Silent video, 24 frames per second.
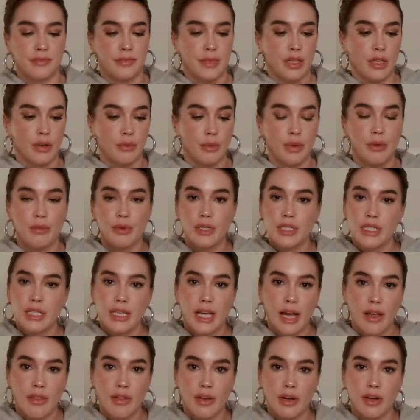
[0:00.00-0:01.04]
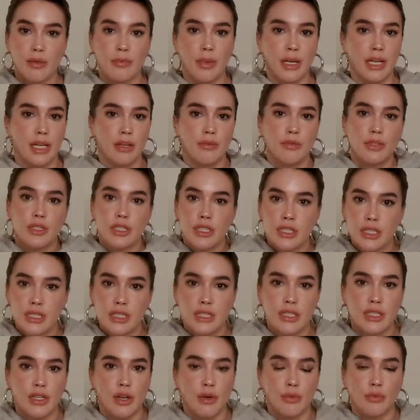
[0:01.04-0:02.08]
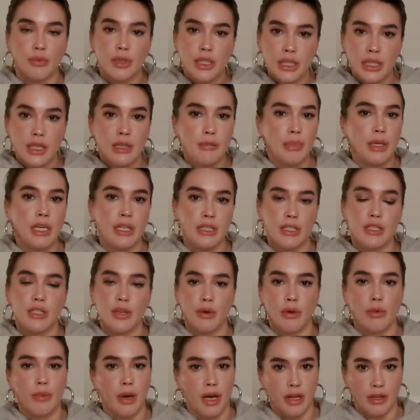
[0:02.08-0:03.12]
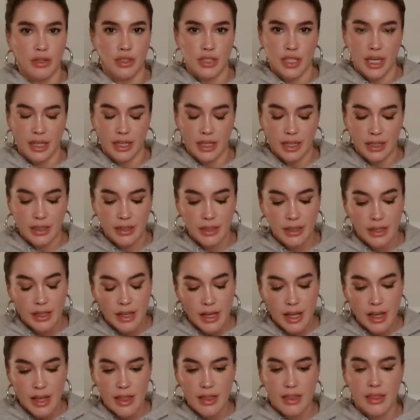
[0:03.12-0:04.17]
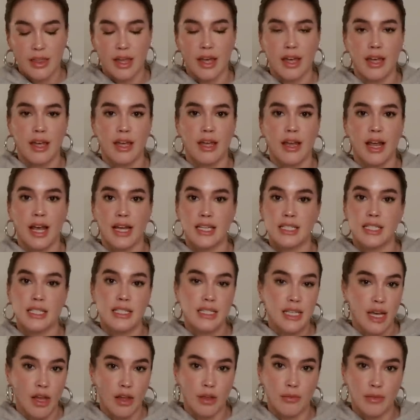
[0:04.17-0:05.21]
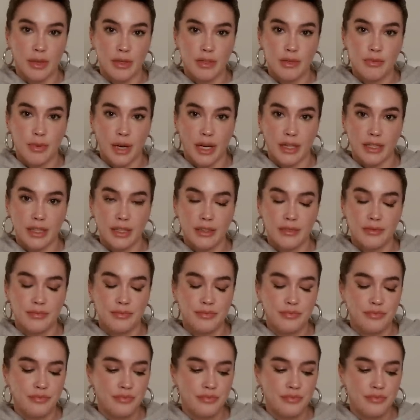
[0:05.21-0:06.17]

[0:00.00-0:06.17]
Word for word: you know, we weren't together, but he was just, you know, really being so apologetic that I did tell him I was pregnant.